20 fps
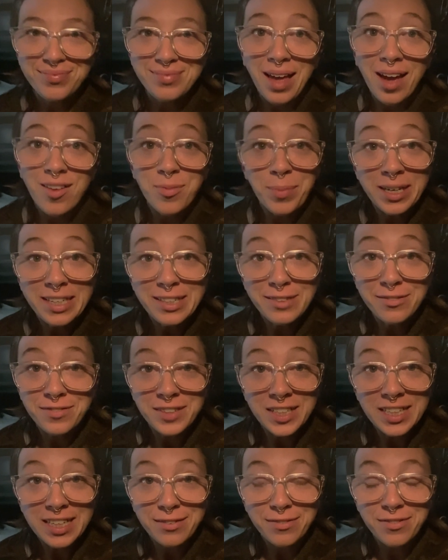I've been here
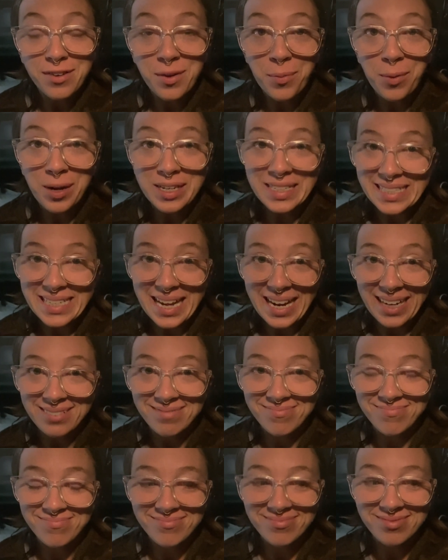fully for 1 day,
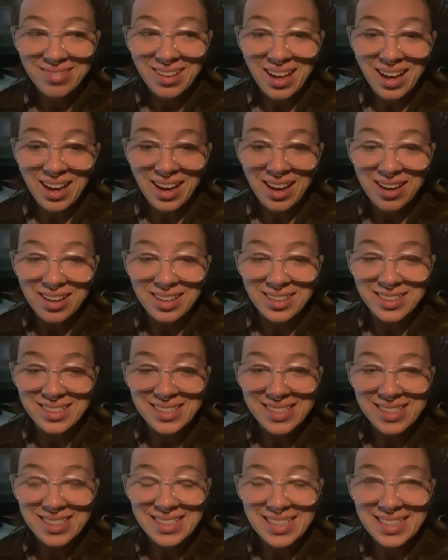and
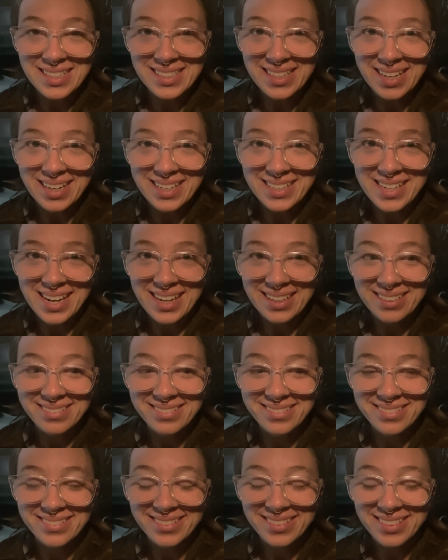today's the second day.
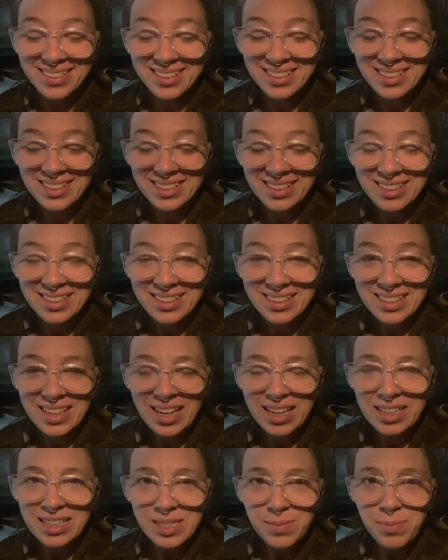
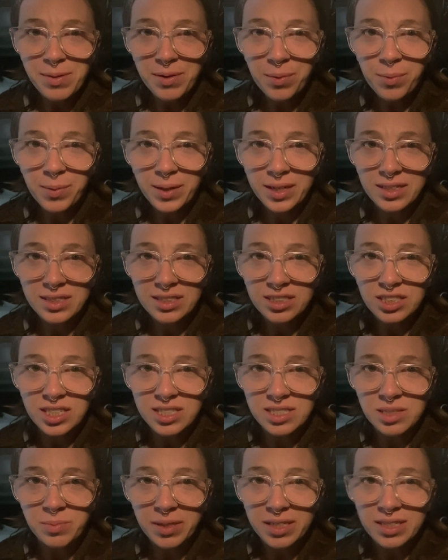And it's been a weird
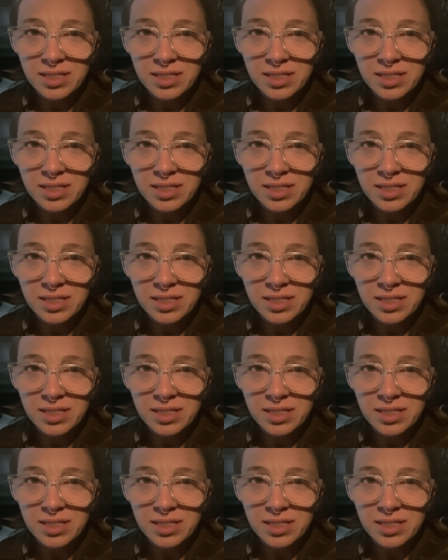adjustment.